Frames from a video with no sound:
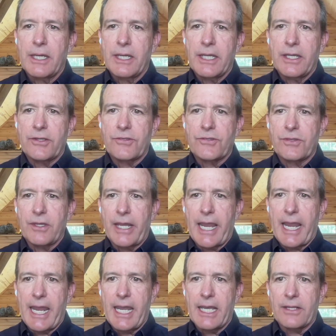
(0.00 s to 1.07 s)
is the
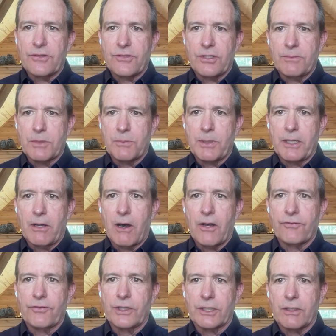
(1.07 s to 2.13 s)
hands seem to be
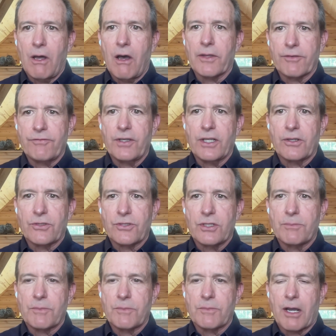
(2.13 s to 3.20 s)
awfully long. The fingers
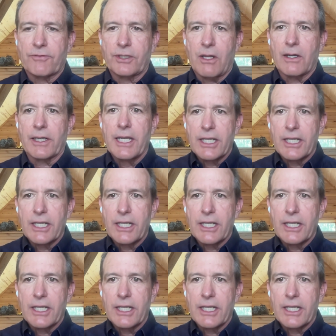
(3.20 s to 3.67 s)
seemed awfully long.